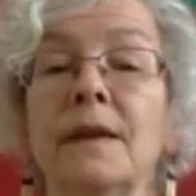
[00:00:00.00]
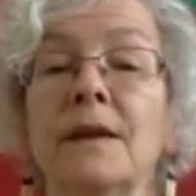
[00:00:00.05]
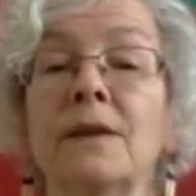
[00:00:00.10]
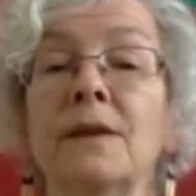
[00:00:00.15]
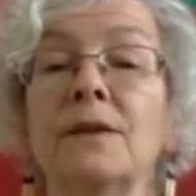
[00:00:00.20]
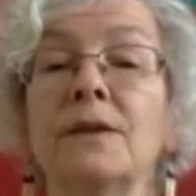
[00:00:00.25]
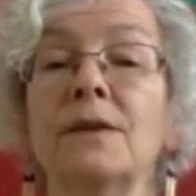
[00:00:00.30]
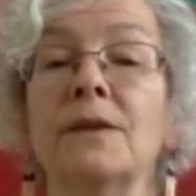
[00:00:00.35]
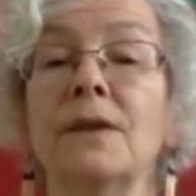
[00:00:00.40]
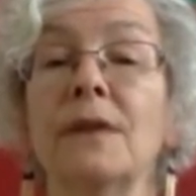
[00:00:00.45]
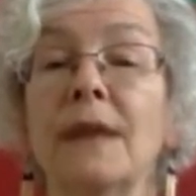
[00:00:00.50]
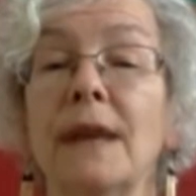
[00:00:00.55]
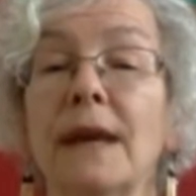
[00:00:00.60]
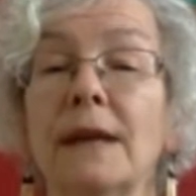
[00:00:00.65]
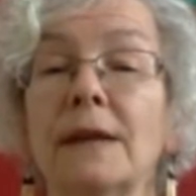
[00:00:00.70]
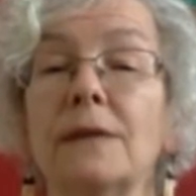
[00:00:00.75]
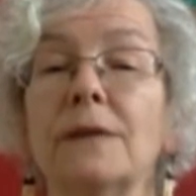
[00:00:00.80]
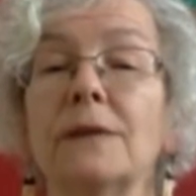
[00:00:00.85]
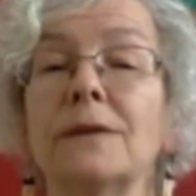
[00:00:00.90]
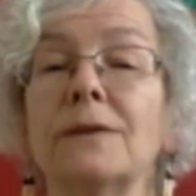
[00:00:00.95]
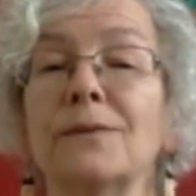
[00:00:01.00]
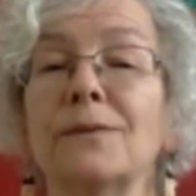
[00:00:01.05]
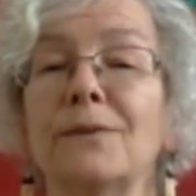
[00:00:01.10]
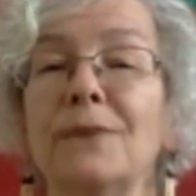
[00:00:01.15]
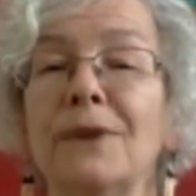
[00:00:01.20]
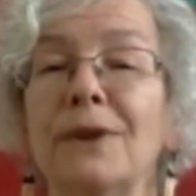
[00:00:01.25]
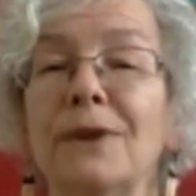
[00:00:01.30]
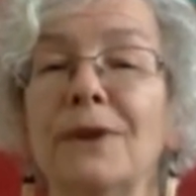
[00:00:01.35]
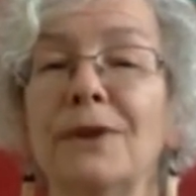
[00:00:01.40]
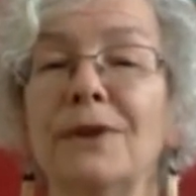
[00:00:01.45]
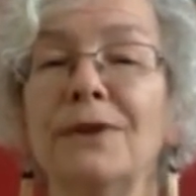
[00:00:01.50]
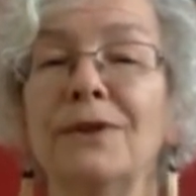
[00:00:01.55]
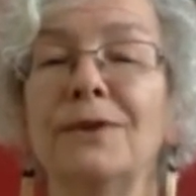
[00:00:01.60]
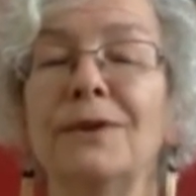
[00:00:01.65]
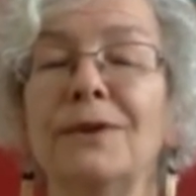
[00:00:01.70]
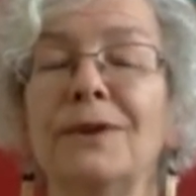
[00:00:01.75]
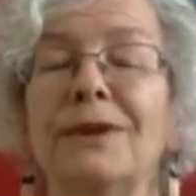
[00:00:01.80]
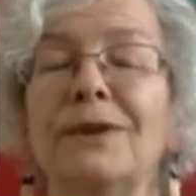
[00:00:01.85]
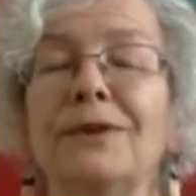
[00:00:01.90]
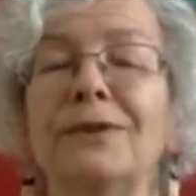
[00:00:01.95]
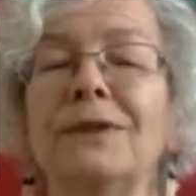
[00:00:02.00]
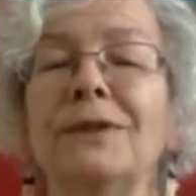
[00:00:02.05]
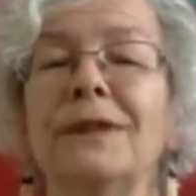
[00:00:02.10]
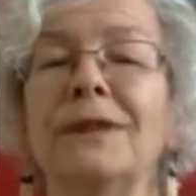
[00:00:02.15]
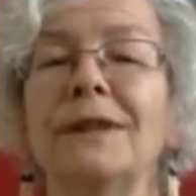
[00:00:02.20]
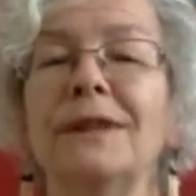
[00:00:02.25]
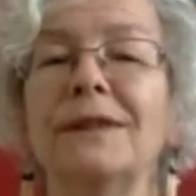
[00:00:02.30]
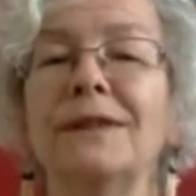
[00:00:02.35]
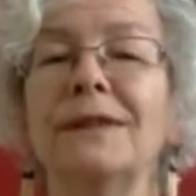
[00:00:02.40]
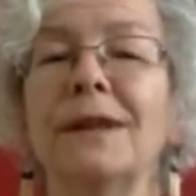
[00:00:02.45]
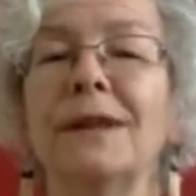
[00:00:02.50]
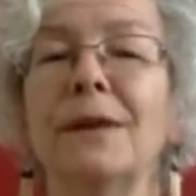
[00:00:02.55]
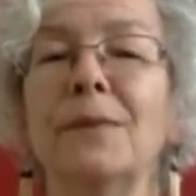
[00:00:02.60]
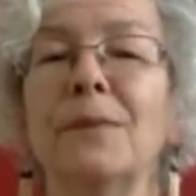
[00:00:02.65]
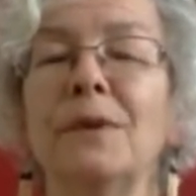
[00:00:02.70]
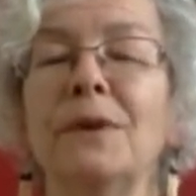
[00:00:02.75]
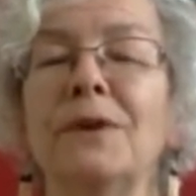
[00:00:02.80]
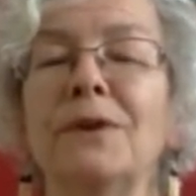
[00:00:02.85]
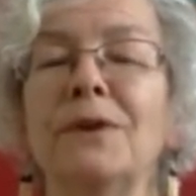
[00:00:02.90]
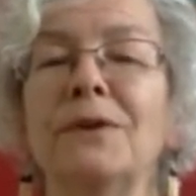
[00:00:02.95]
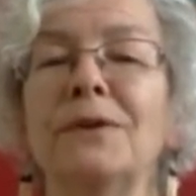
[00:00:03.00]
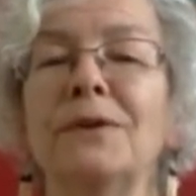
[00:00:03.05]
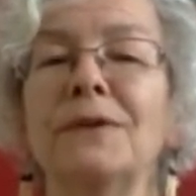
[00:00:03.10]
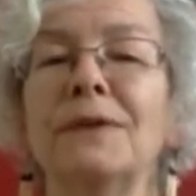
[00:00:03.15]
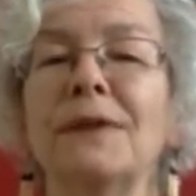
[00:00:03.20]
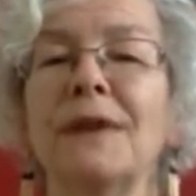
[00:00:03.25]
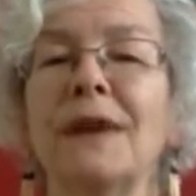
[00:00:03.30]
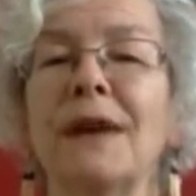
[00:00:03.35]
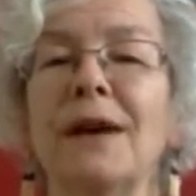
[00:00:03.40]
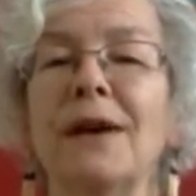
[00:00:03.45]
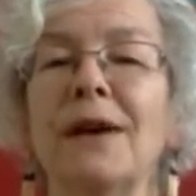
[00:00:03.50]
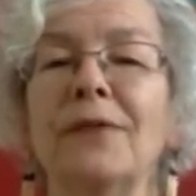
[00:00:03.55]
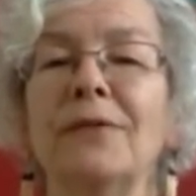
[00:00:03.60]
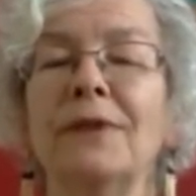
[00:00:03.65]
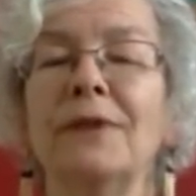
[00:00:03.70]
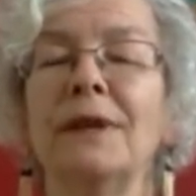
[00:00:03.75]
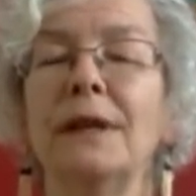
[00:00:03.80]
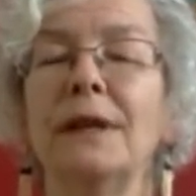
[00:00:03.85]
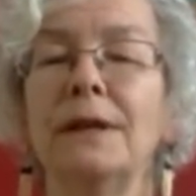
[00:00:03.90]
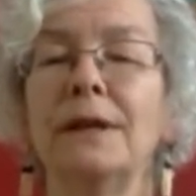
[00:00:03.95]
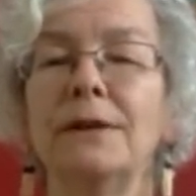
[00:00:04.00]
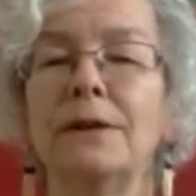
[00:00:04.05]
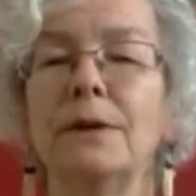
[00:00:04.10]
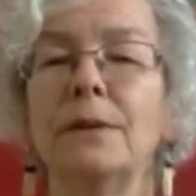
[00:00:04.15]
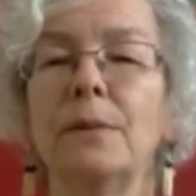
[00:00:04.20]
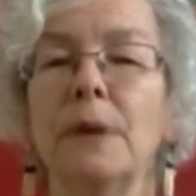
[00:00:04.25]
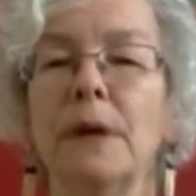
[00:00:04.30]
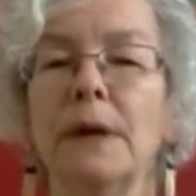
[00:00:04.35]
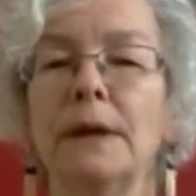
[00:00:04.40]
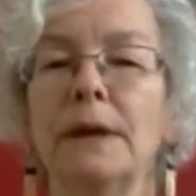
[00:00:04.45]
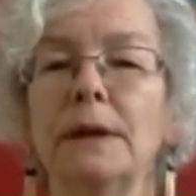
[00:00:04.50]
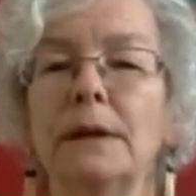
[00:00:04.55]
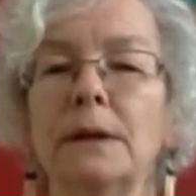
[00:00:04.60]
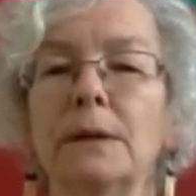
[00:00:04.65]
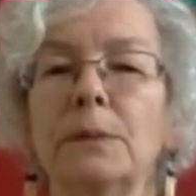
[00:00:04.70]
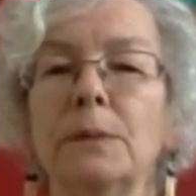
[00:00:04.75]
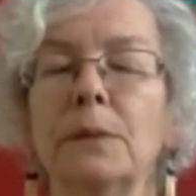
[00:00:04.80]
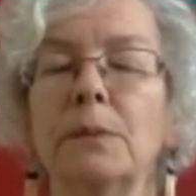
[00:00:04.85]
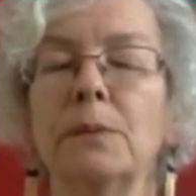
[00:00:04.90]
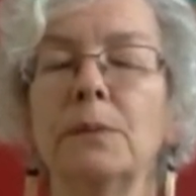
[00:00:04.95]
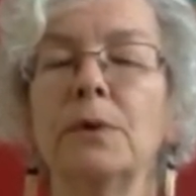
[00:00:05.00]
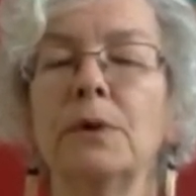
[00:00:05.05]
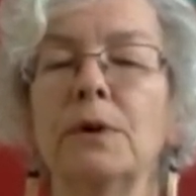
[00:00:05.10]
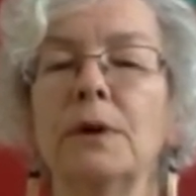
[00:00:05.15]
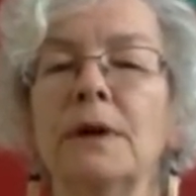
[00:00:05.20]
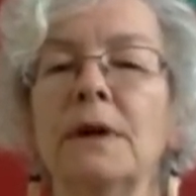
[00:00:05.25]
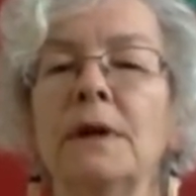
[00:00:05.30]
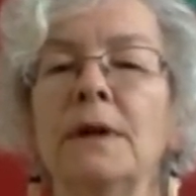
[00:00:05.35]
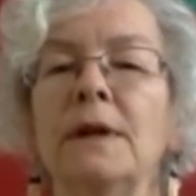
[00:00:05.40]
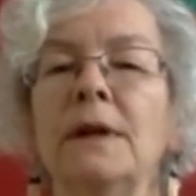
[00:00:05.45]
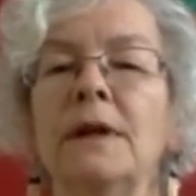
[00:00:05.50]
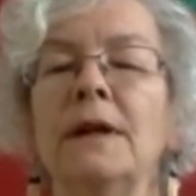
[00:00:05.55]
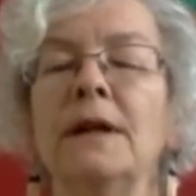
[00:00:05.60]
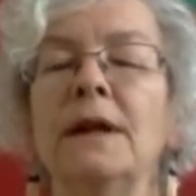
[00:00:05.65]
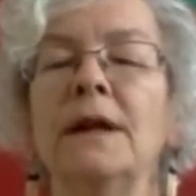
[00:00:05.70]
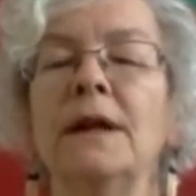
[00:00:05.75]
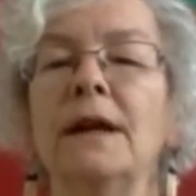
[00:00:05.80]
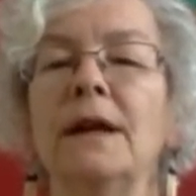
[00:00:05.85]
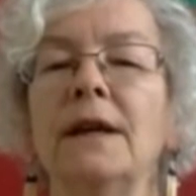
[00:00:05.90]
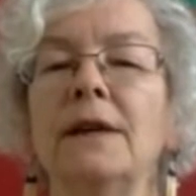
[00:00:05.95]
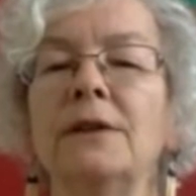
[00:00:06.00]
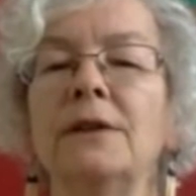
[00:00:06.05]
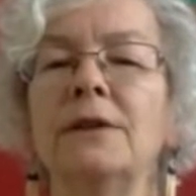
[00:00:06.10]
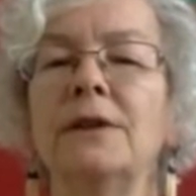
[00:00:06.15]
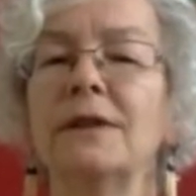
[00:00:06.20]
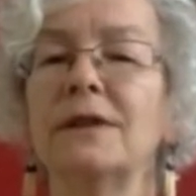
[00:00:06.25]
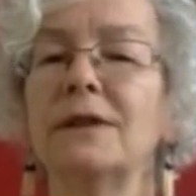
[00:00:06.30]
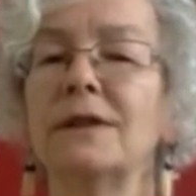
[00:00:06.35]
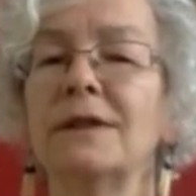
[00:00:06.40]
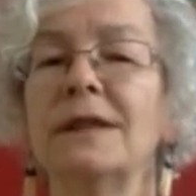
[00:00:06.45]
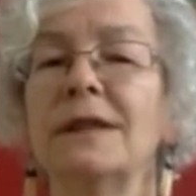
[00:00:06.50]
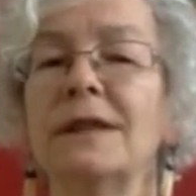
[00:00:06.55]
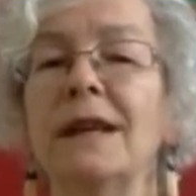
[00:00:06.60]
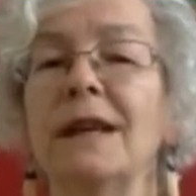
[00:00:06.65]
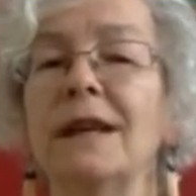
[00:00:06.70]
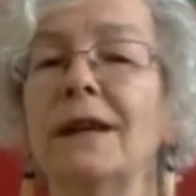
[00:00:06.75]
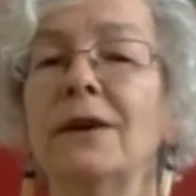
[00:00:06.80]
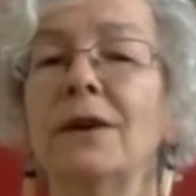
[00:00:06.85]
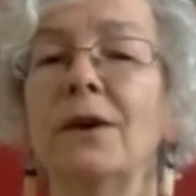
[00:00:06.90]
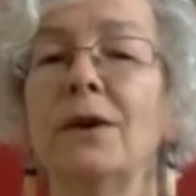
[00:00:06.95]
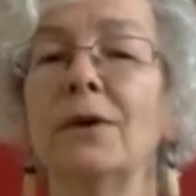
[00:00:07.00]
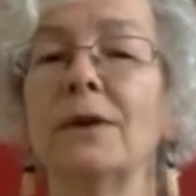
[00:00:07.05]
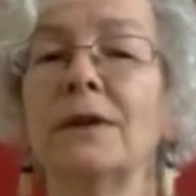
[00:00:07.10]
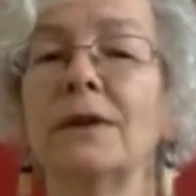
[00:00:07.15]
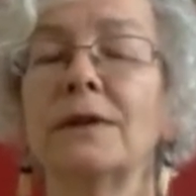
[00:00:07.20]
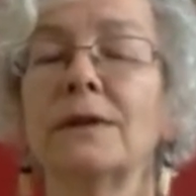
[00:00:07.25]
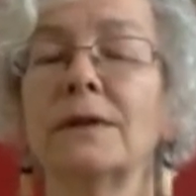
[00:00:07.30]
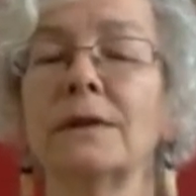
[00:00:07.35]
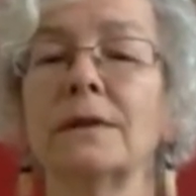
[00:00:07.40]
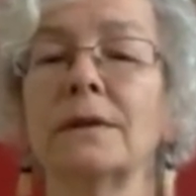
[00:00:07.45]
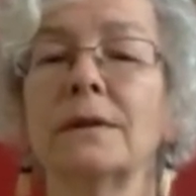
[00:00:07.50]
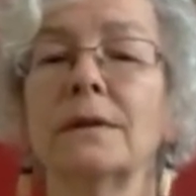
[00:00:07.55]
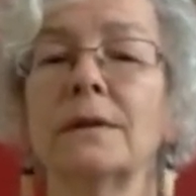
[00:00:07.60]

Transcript: So that's what you're doing. You're just helping yourself get into your body a little bit more and just taking notice.